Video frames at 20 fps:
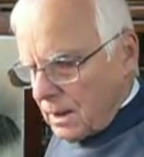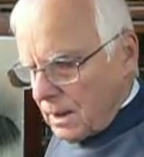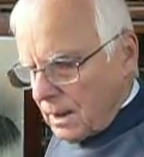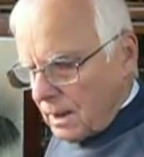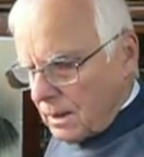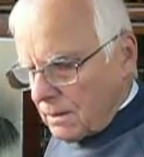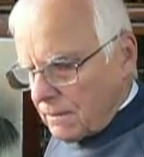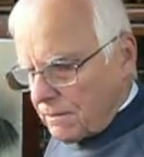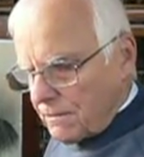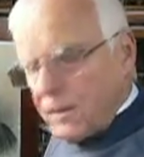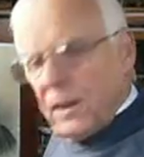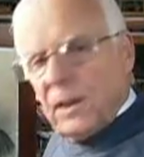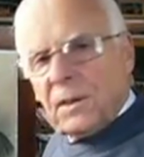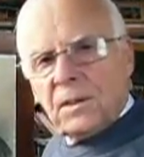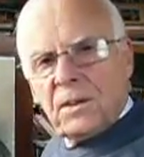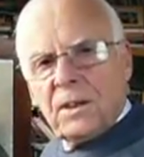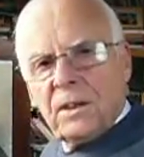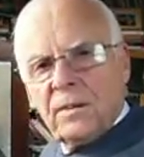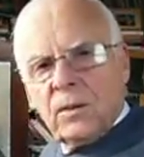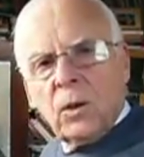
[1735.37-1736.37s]
and
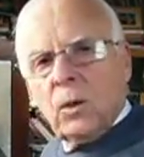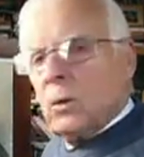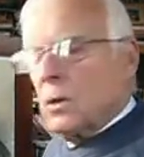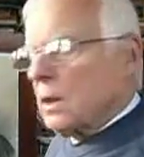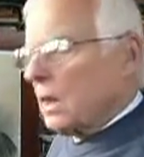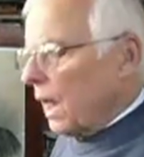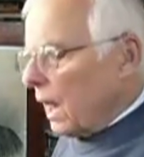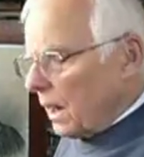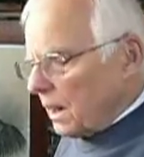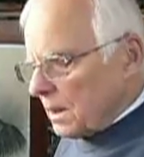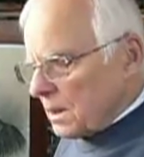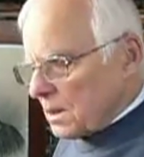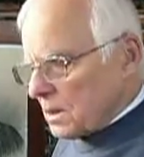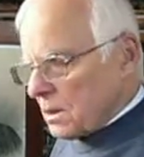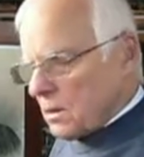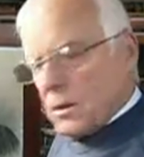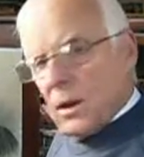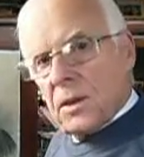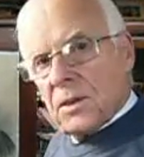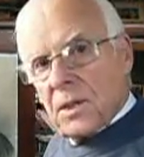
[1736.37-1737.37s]
filth of all kinds
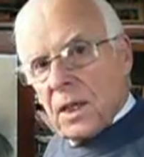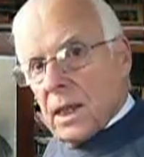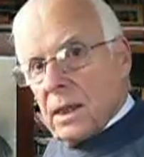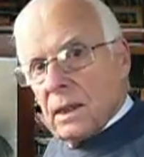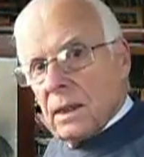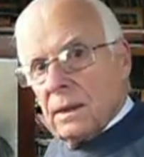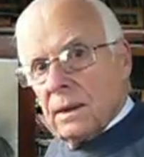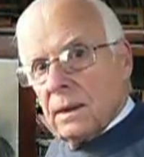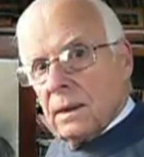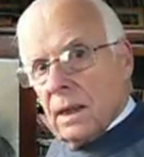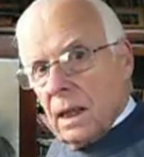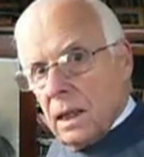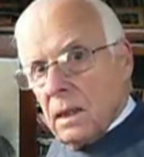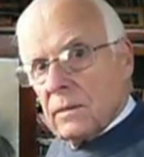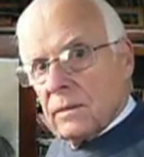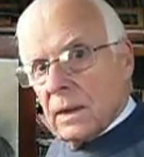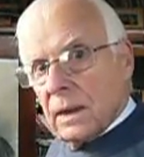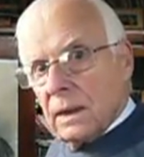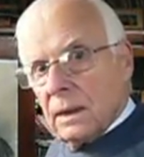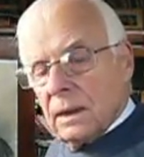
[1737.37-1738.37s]
not taken
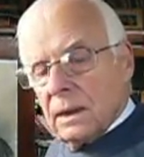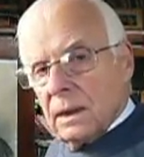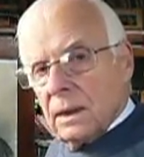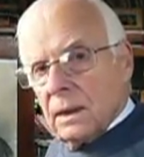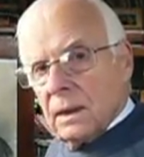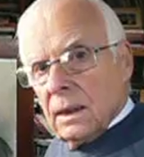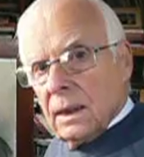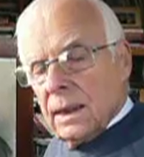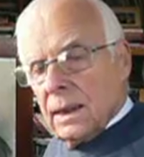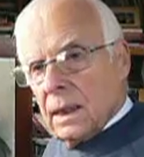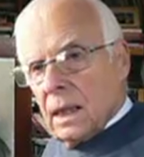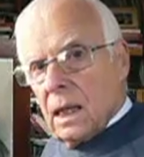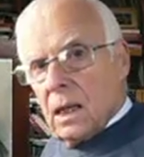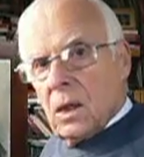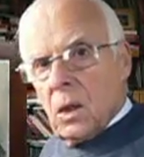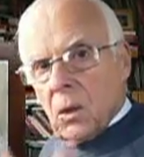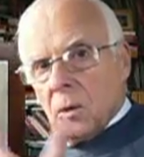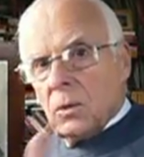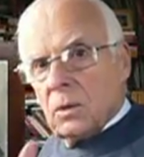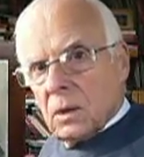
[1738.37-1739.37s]
over in our
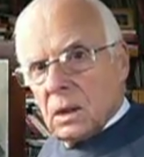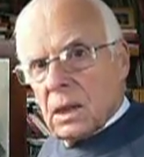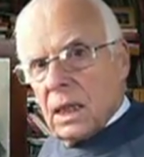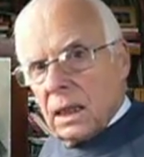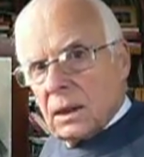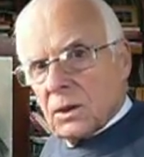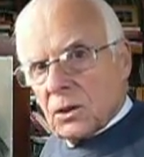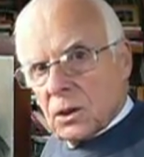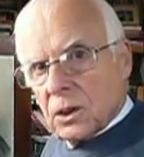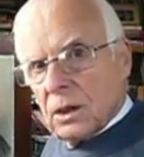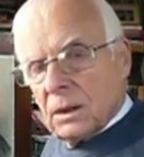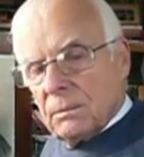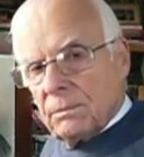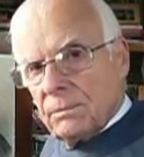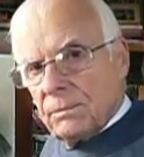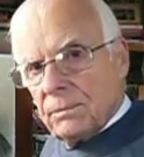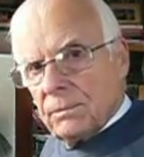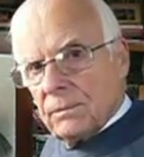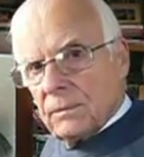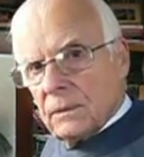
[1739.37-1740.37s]
whole culture.
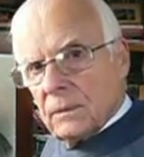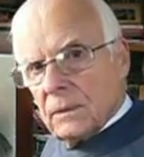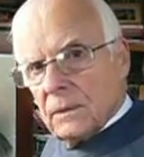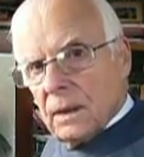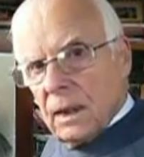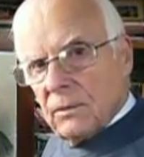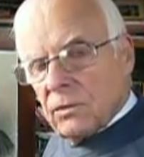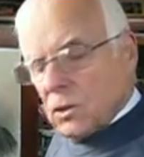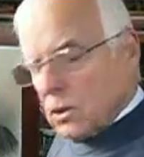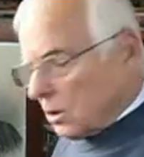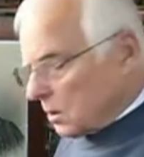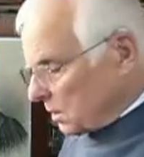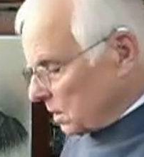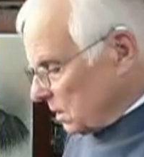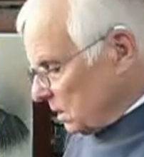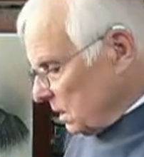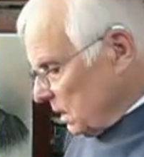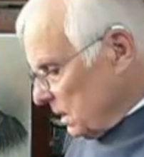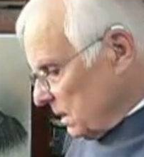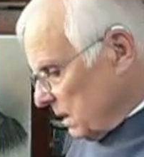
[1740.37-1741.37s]
Of course,
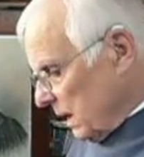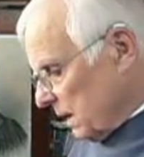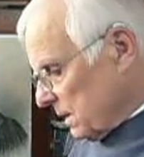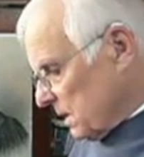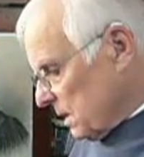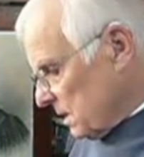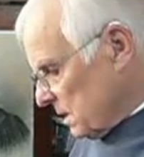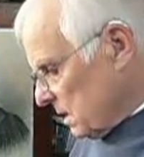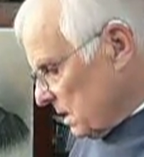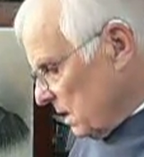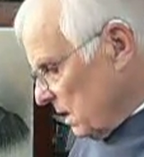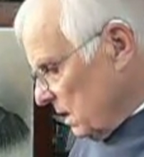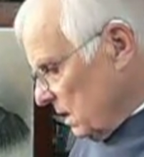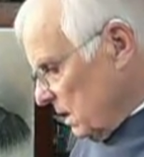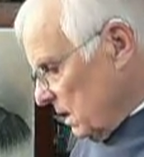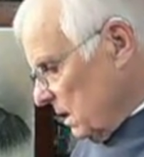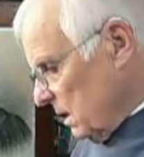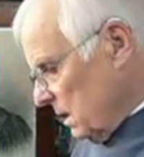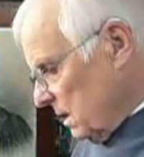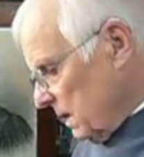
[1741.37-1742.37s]
that is
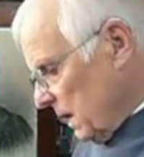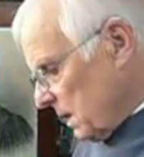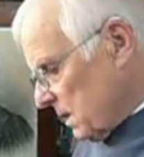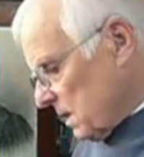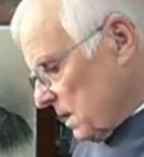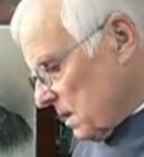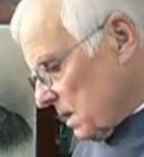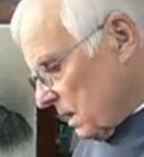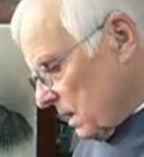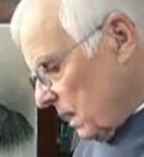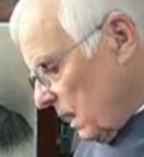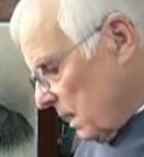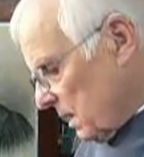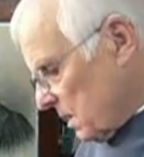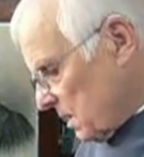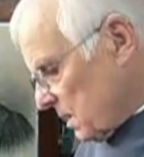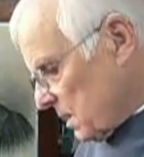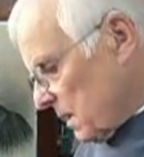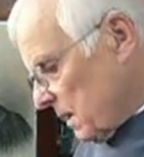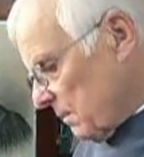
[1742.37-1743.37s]
that is the
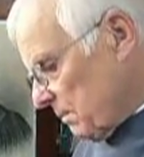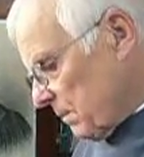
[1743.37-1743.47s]
case.